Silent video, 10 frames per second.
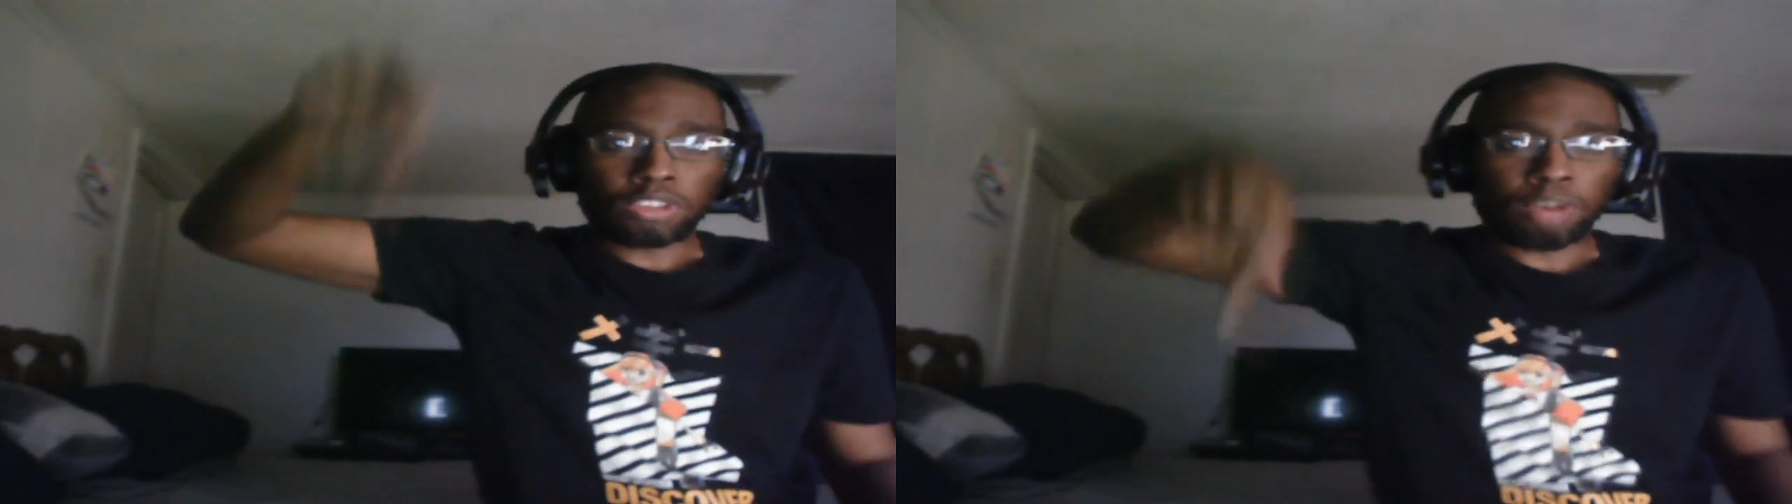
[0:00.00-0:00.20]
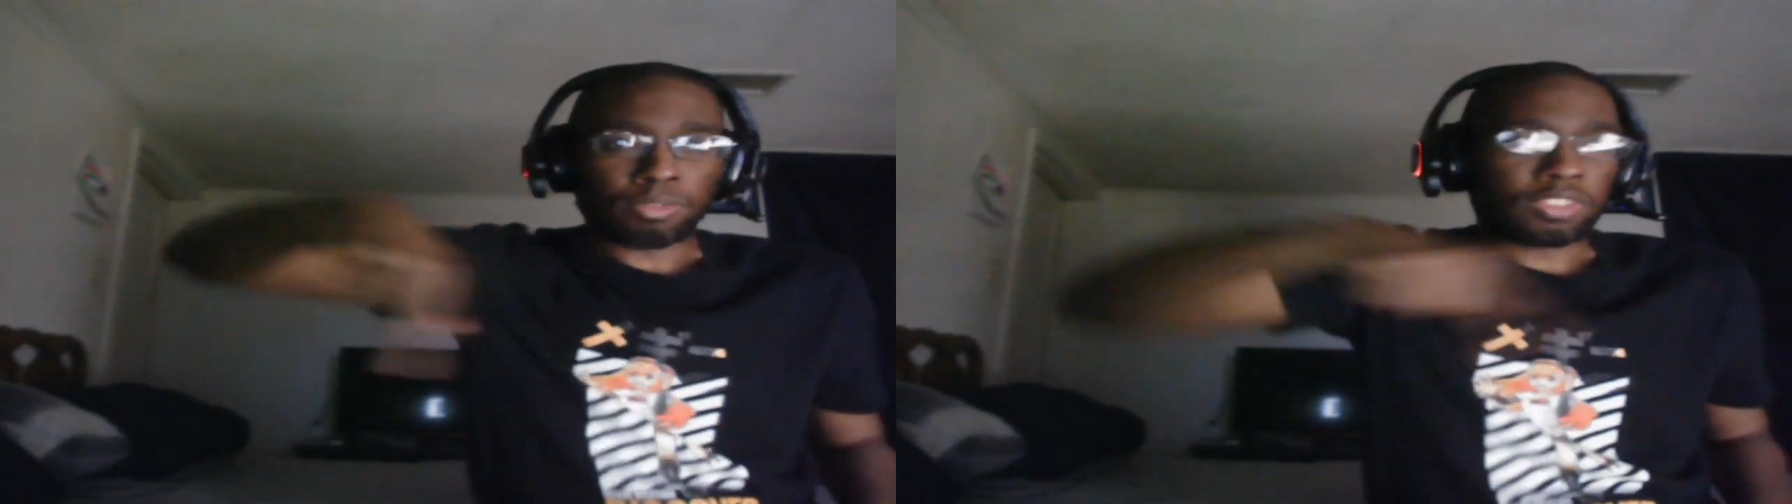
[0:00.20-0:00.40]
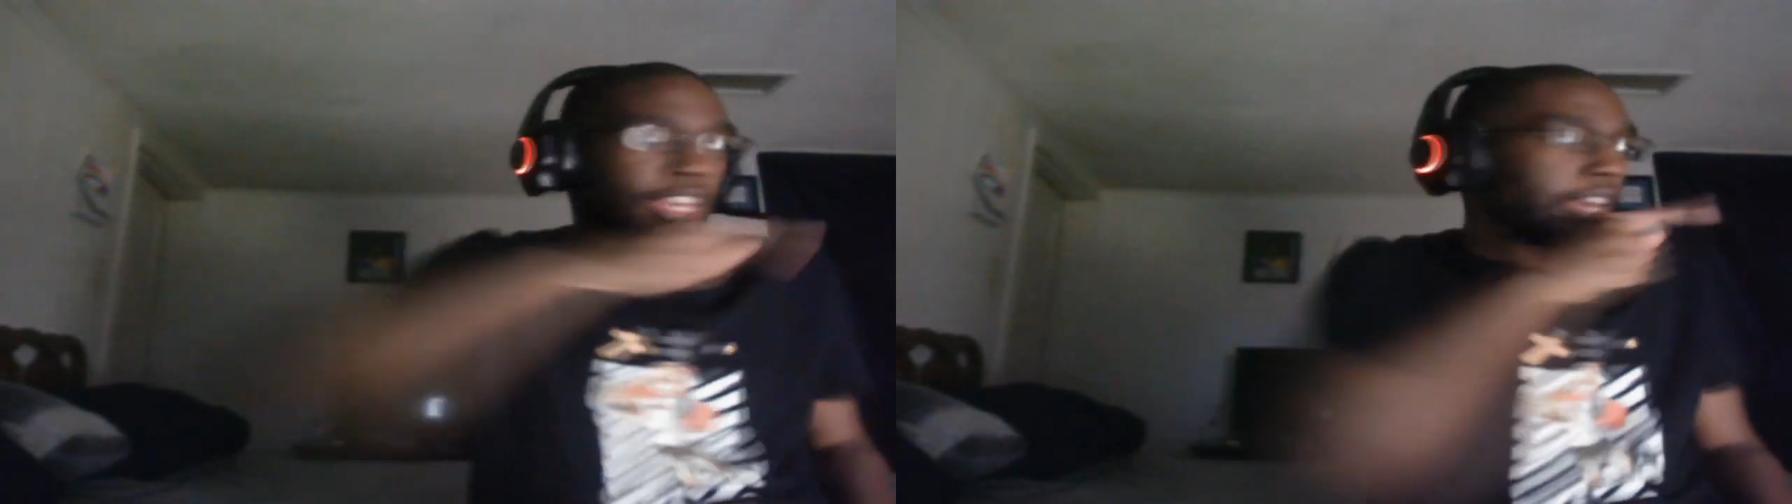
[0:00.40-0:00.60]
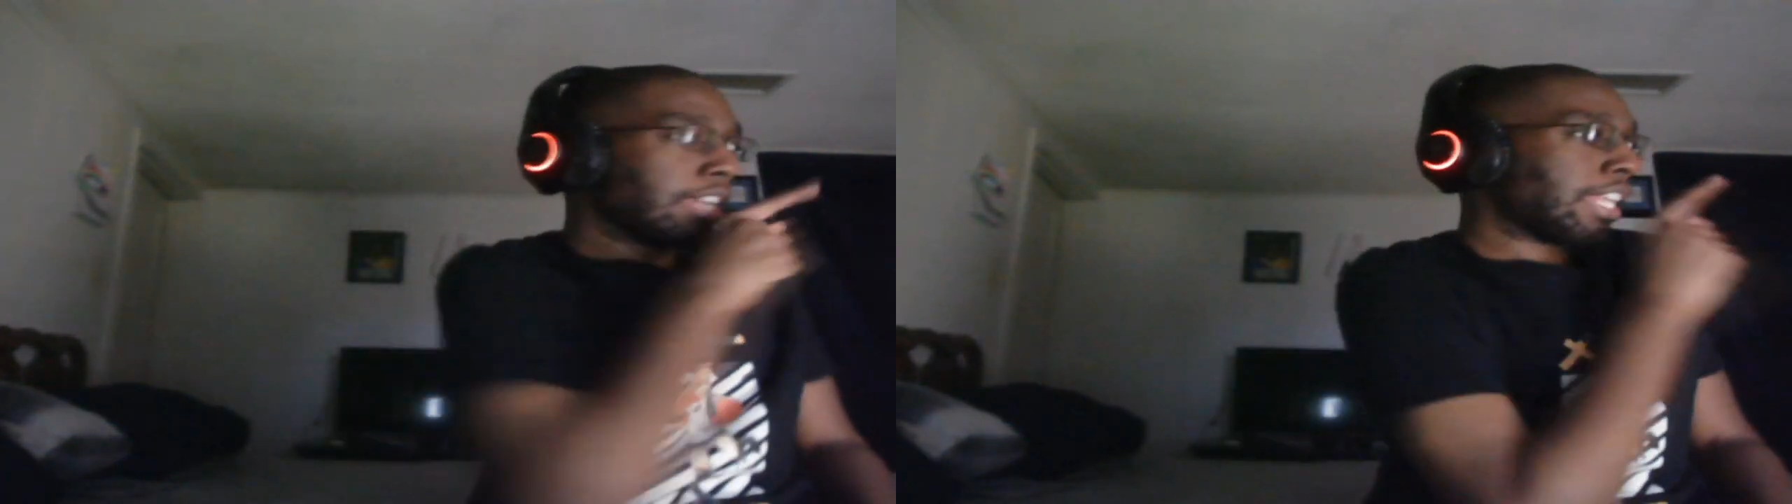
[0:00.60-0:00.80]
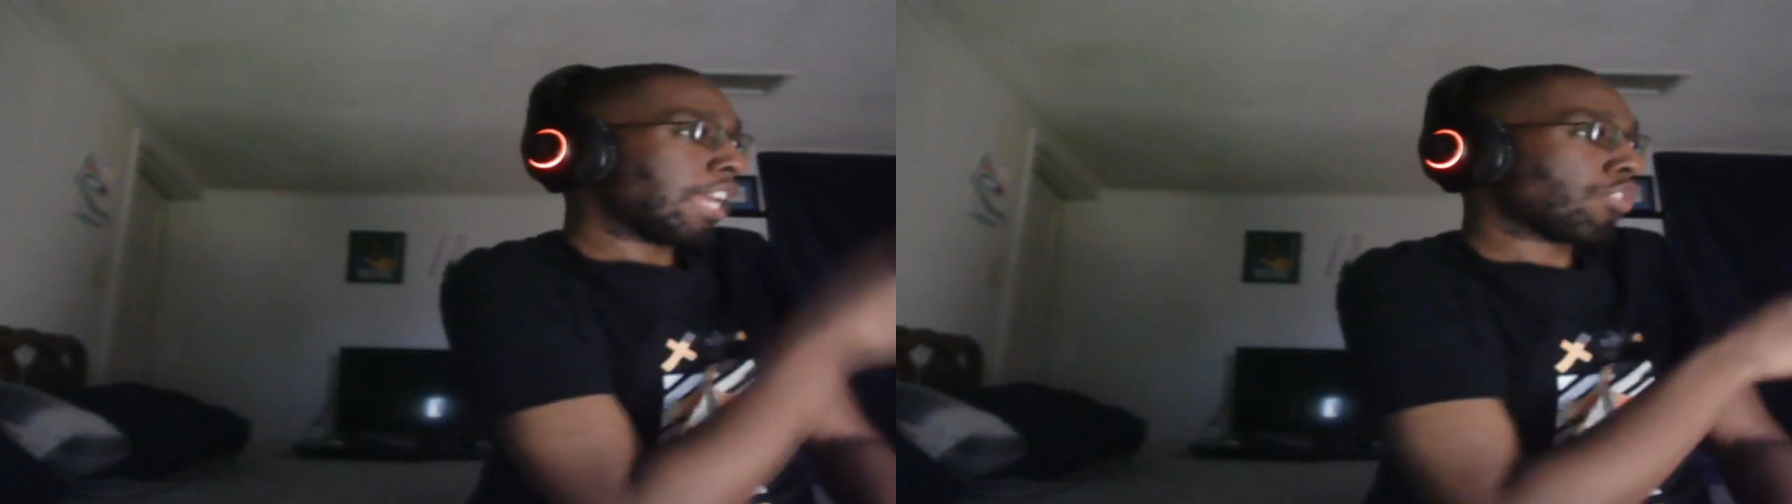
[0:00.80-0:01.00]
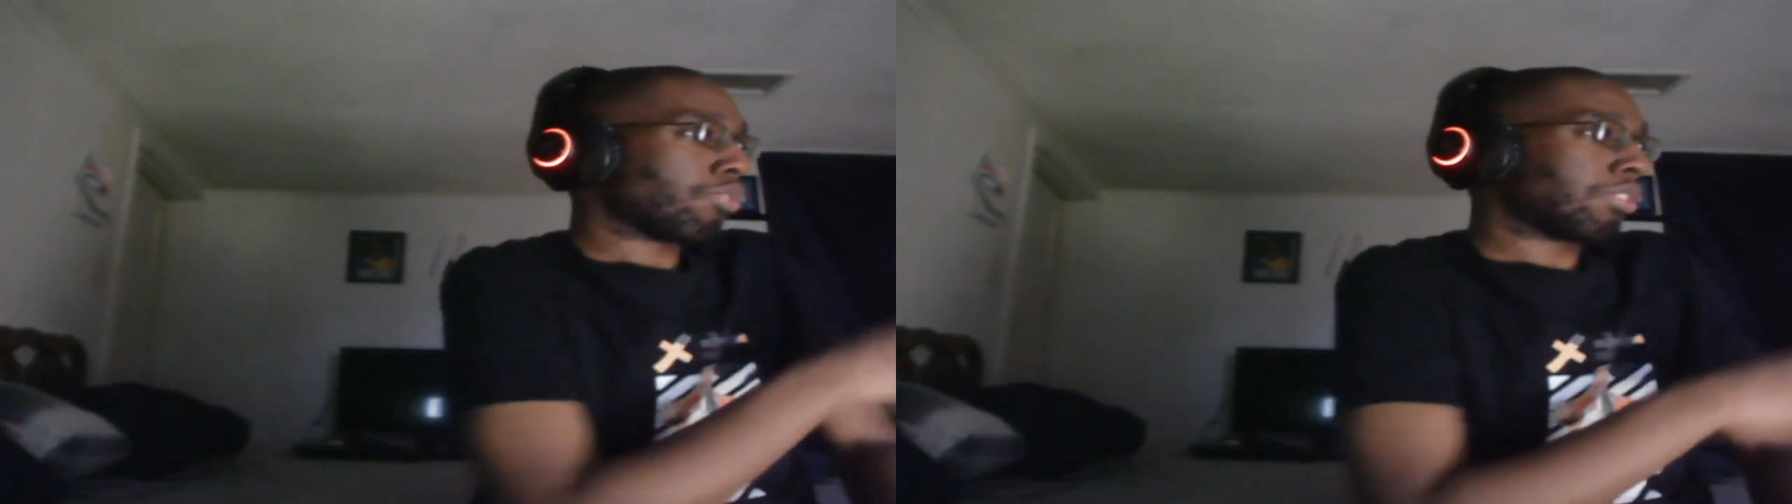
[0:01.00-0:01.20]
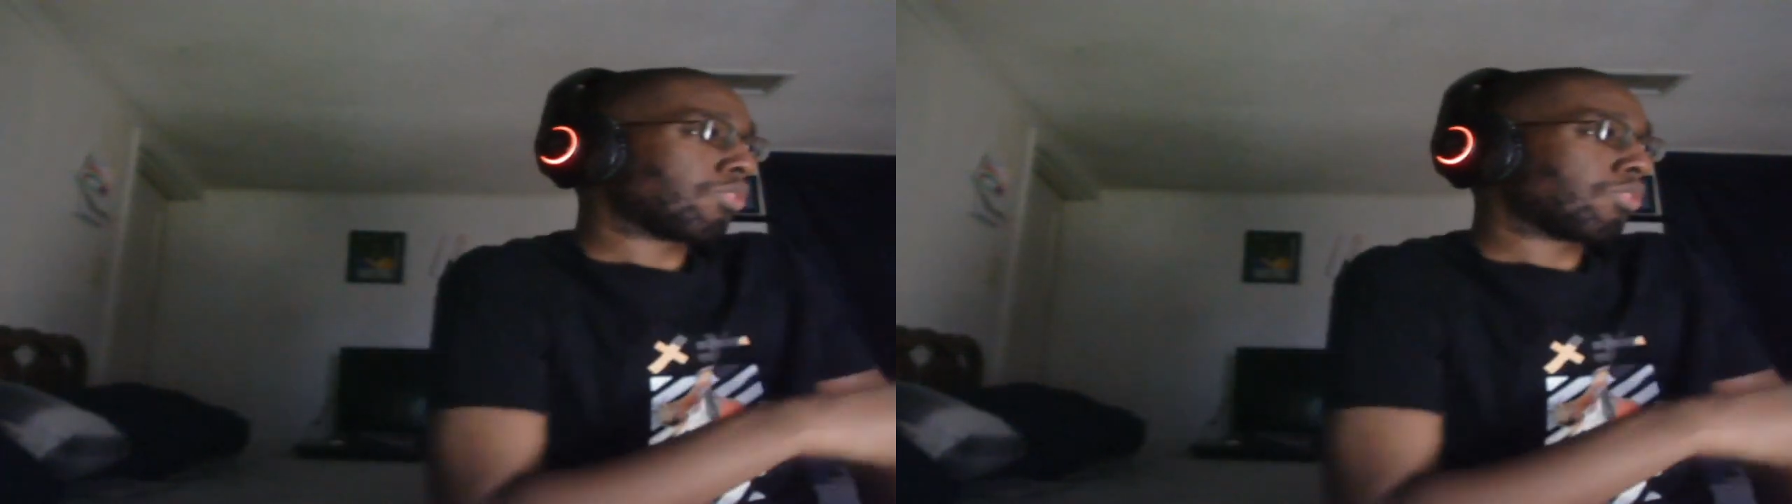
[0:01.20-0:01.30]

comments, and the outro.